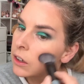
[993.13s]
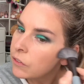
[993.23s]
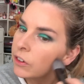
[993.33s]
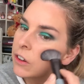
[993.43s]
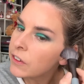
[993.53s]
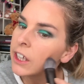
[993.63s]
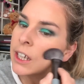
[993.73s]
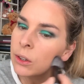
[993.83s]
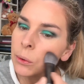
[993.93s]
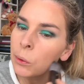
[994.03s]
Filthy
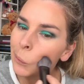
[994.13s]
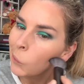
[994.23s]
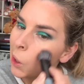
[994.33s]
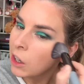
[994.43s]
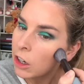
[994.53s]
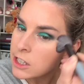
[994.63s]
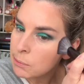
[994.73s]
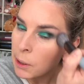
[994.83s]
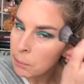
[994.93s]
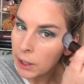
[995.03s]
Keto. Lots
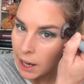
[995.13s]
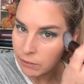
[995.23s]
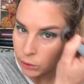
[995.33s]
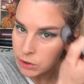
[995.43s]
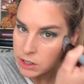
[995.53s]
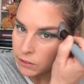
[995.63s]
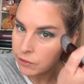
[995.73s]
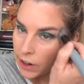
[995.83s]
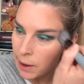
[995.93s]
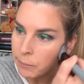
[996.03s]
of people have loads of
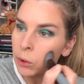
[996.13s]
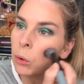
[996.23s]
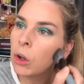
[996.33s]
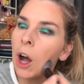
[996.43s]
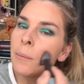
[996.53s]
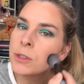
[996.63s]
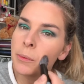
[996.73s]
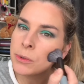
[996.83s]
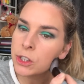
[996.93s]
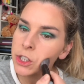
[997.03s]
low carb
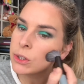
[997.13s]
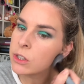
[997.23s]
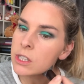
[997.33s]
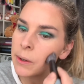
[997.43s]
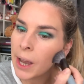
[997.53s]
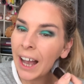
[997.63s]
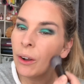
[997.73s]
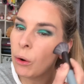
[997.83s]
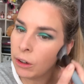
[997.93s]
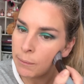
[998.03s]
substitutes. I
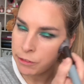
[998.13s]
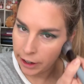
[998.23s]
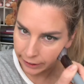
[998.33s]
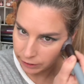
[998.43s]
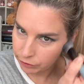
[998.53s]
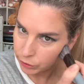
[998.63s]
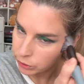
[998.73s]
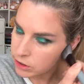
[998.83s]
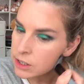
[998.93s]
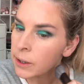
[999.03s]
call them Franken
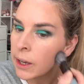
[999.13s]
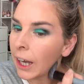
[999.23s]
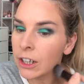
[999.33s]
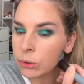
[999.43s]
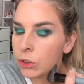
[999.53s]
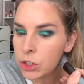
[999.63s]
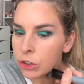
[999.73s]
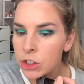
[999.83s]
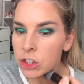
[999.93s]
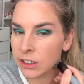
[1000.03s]
foods. I don't
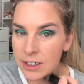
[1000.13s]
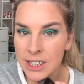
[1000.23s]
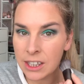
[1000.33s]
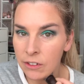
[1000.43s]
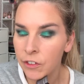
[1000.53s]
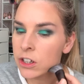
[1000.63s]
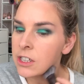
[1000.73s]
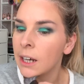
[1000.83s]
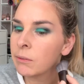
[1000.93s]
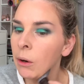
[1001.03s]
judge because I did it the first
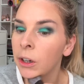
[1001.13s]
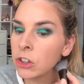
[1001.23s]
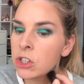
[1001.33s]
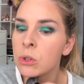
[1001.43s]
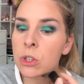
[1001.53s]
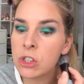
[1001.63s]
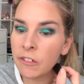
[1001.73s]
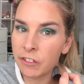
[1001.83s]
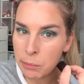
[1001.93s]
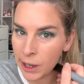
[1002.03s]
time round. I just know it's
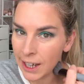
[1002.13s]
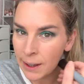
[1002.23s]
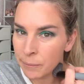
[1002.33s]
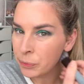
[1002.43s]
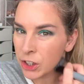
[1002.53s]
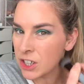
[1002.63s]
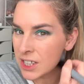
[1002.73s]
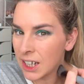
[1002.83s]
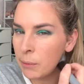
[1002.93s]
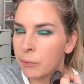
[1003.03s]
not for me because
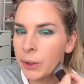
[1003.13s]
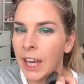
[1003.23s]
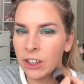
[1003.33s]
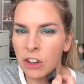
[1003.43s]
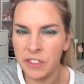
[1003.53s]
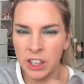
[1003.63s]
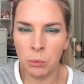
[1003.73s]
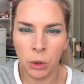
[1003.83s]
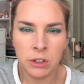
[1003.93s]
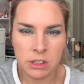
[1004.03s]
then I'm kicked off into
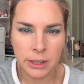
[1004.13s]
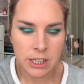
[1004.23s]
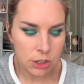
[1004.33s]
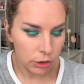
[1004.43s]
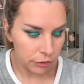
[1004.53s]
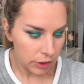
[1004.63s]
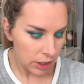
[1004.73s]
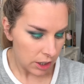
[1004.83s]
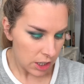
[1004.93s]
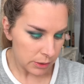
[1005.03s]
wanting sweet stuff.
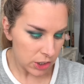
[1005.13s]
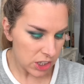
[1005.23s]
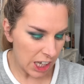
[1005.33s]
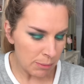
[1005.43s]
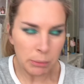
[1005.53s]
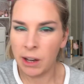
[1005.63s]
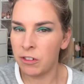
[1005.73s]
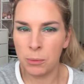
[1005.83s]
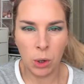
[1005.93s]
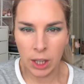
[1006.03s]
So I just keep away
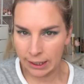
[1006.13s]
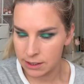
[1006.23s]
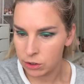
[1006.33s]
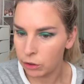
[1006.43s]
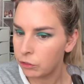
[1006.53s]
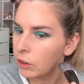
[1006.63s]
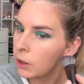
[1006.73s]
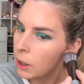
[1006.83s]
from all that stuff.